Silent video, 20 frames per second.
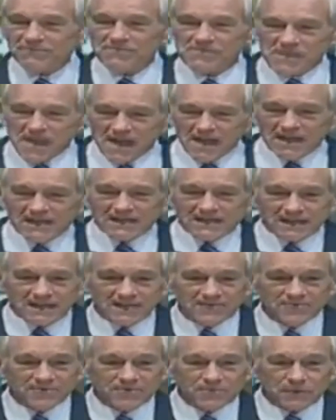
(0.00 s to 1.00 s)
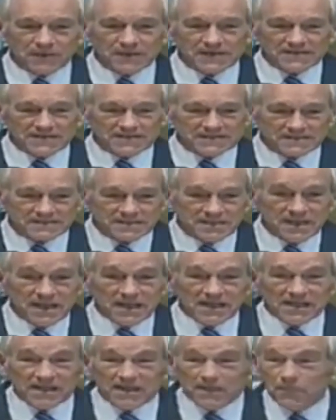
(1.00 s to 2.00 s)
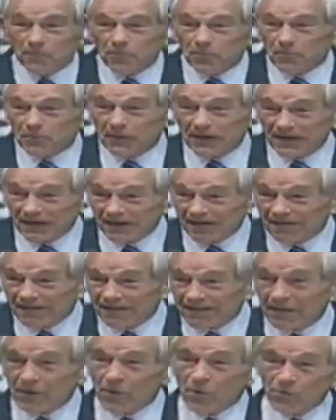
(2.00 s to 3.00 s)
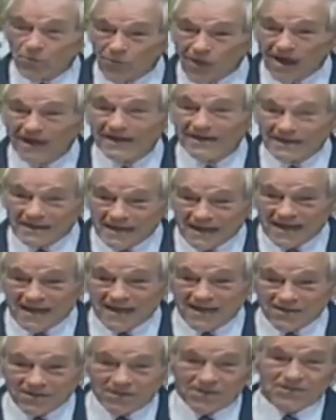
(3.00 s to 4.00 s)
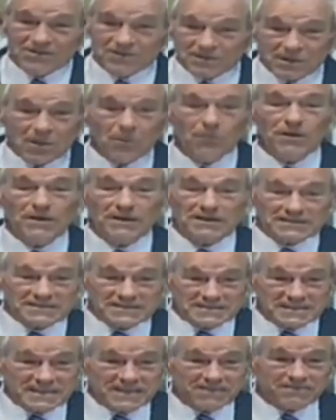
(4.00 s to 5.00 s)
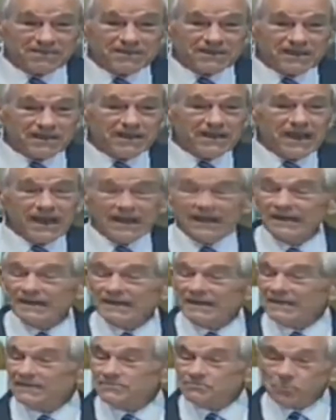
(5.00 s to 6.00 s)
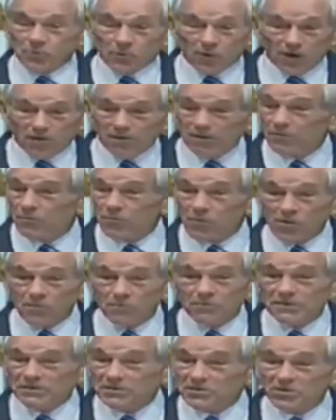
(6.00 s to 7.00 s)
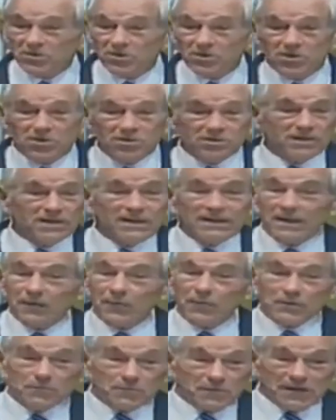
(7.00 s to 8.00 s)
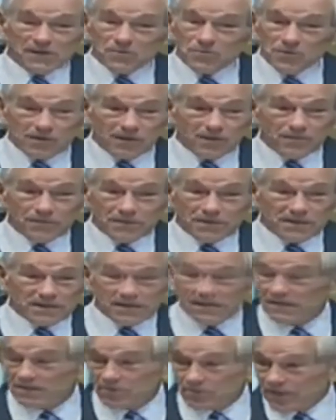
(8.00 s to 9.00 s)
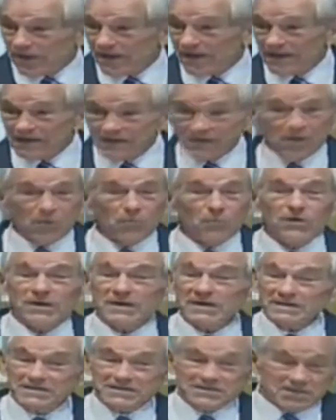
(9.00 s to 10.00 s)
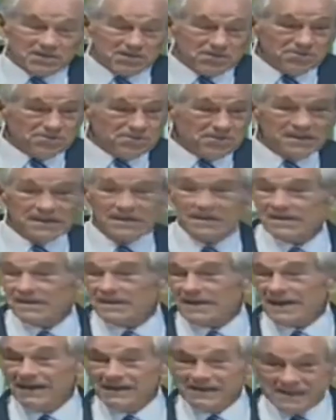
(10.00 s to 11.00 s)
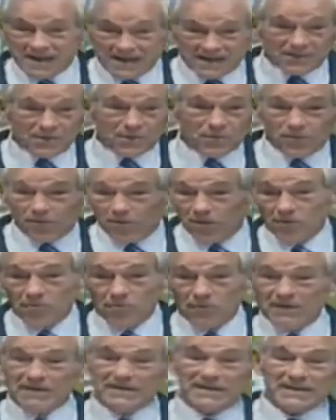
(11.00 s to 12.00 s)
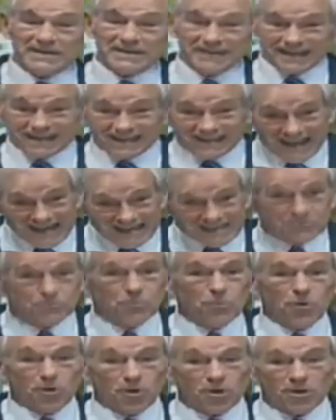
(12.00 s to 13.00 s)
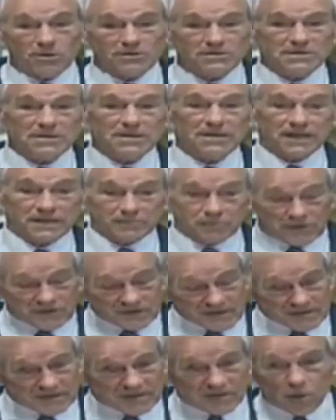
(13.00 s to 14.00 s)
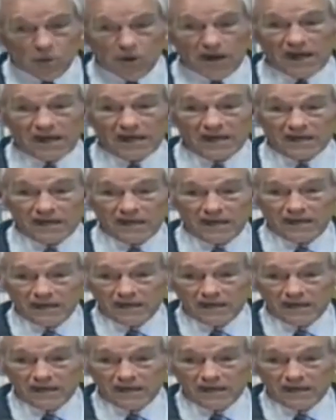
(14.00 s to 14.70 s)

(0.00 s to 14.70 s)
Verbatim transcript: We have 900 bases. They're preparing right now to go into Syria, and it probably won't be too long that we may well be in Iran. We don't need another war. We need less wars, and we need to quit.